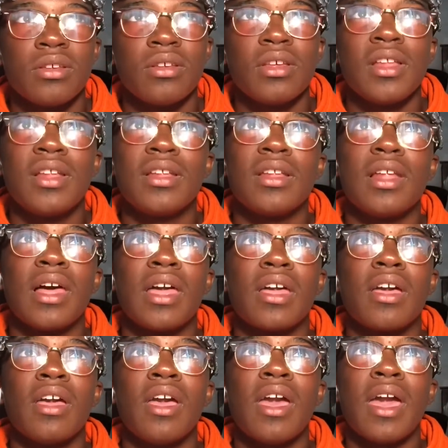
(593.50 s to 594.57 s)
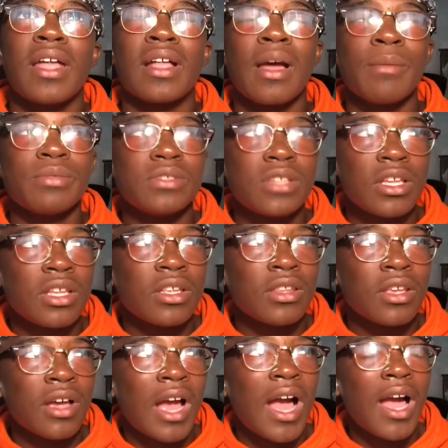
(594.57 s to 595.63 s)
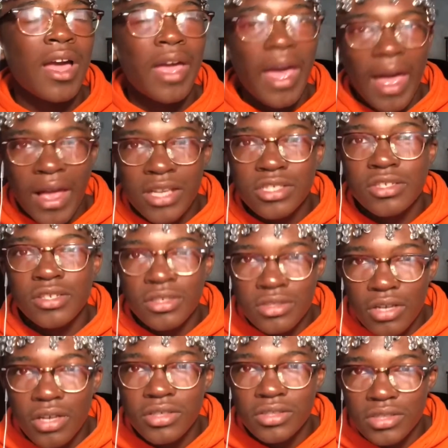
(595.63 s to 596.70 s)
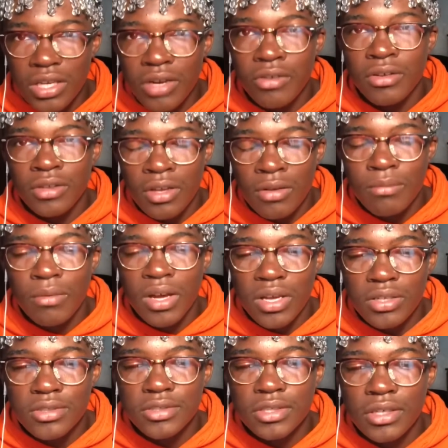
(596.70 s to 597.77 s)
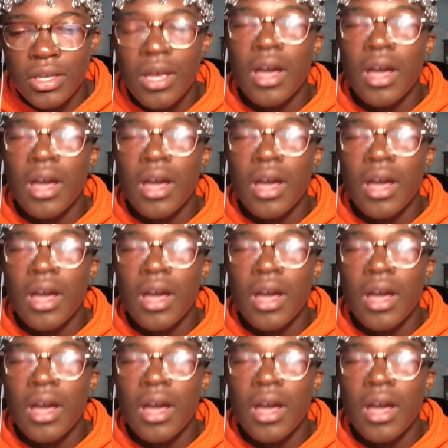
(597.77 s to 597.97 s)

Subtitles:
Like, And I'm sitting there. I actually start tearing up my G.